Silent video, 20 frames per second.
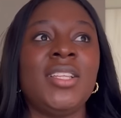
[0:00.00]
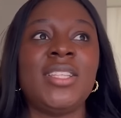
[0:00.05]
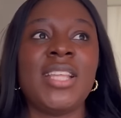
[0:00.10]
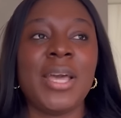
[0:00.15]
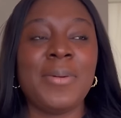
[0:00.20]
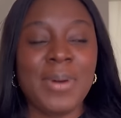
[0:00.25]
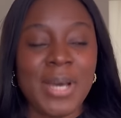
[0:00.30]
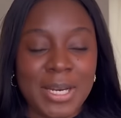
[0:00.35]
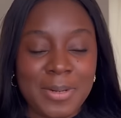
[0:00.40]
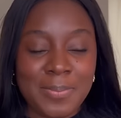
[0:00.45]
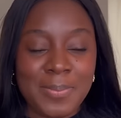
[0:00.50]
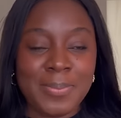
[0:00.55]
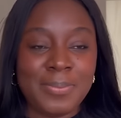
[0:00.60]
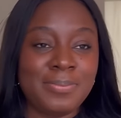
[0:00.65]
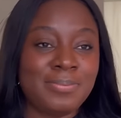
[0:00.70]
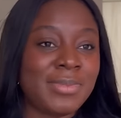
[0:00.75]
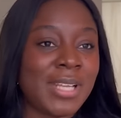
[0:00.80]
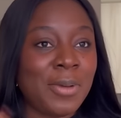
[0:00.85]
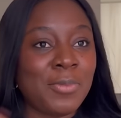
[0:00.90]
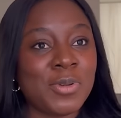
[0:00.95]
Time had
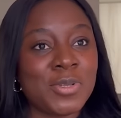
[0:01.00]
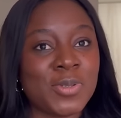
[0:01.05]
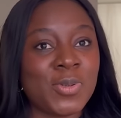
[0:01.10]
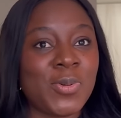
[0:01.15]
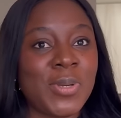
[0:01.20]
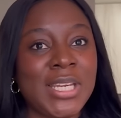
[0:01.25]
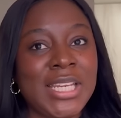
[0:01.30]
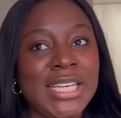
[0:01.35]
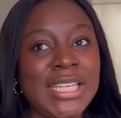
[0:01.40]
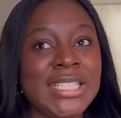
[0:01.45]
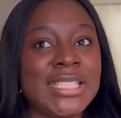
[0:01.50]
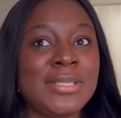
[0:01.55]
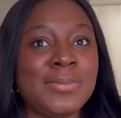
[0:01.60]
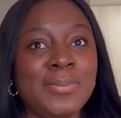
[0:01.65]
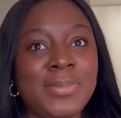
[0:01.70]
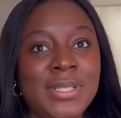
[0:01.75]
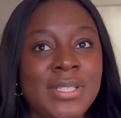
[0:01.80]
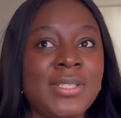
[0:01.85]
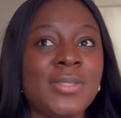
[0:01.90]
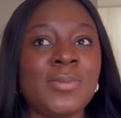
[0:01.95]
time was going a little
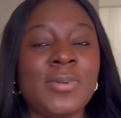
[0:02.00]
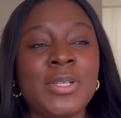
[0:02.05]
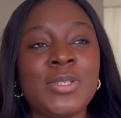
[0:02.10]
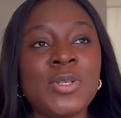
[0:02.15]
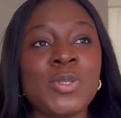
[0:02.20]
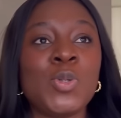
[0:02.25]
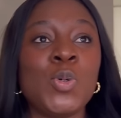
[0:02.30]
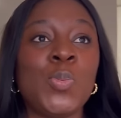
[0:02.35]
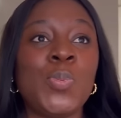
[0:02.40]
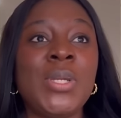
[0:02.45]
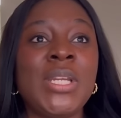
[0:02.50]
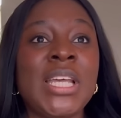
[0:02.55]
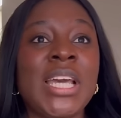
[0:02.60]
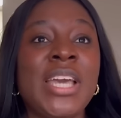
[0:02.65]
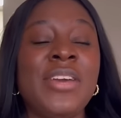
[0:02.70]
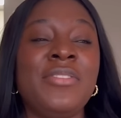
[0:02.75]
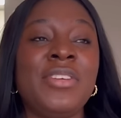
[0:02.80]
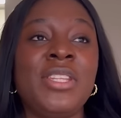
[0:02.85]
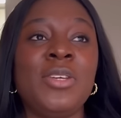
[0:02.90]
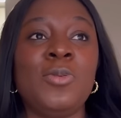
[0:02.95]
bit. We we're just hoping that
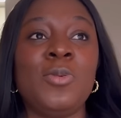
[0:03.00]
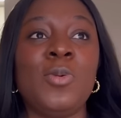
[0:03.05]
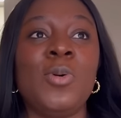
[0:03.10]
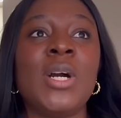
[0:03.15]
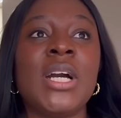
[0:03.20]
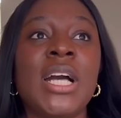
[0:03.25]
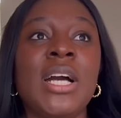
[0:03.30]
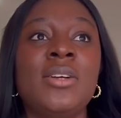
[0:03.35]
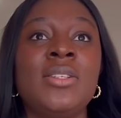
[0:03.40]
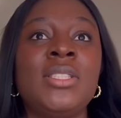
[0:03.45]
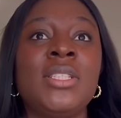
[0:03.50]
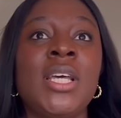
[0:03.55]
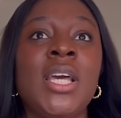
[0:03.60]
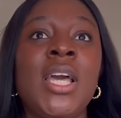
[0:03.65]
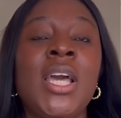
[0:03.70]
everything would work out.